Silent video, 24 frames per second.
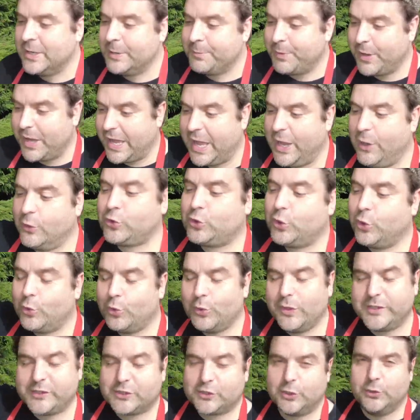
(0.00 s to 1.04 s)
But how
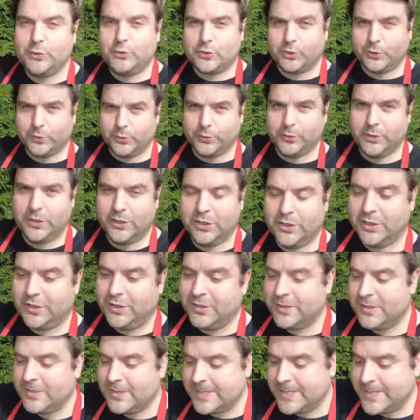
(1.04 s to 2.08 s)
tall is too tall?
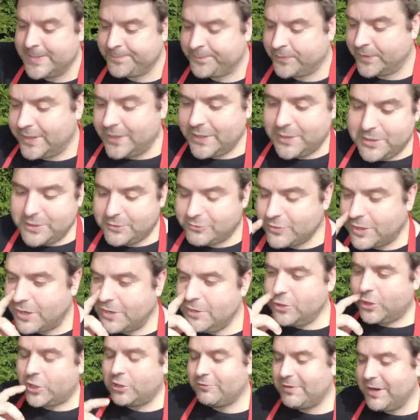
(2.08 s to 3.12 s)
You know, you try and
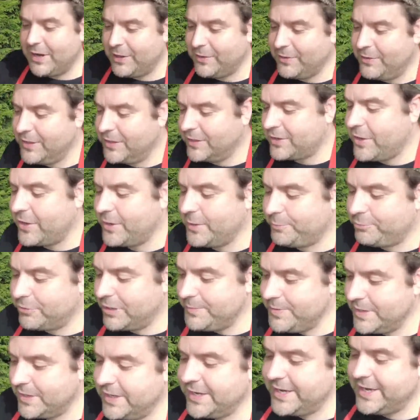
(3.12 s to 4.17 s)
look around the kind of
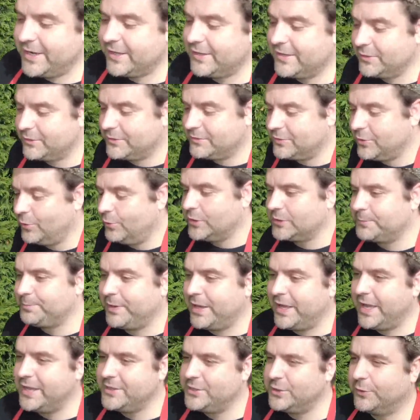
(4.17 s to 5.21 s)
Premier League at the tallest
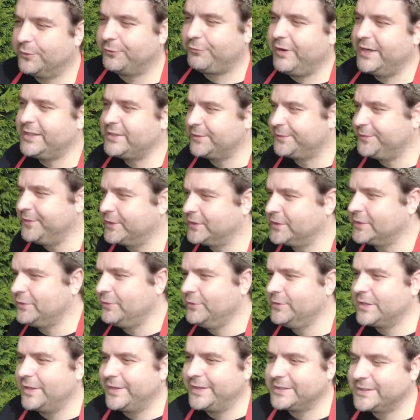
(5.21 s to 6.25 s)
players. You've got Fraser Foster,
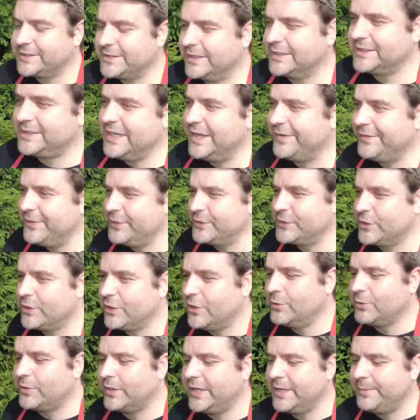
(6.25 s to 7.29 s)
who's I think 6'7", he's a
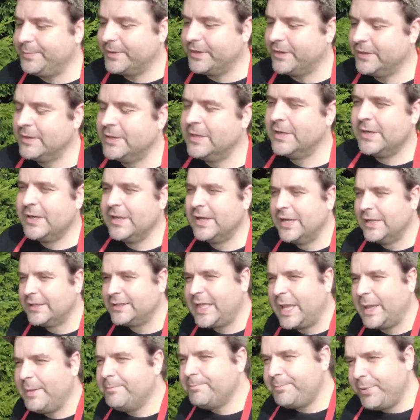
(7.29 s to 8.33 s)
goalkeeper.
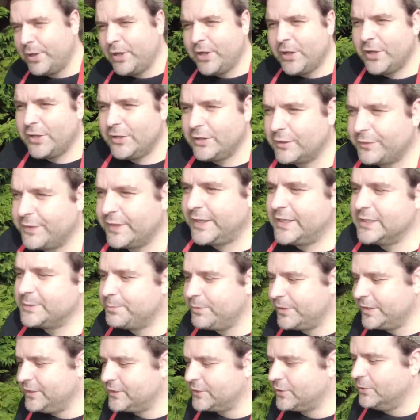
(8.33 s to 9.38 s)
Dan Byrne, I think he's
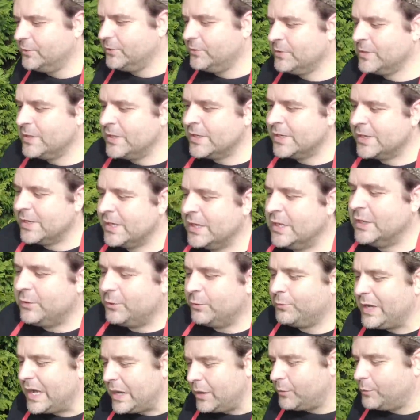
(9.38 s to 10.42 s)
pretty tall.
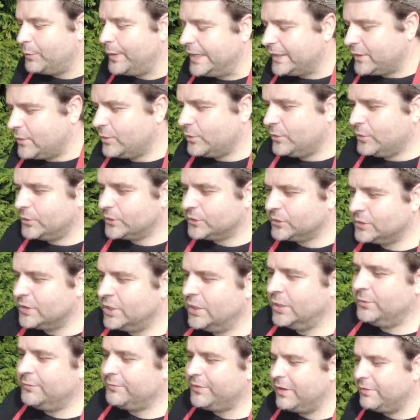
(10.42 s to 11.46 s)
Wout Weghorst,
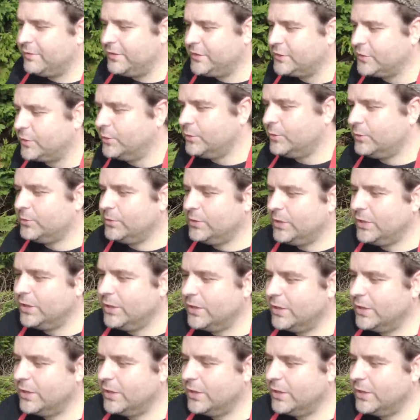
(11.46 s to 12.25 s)
very tall.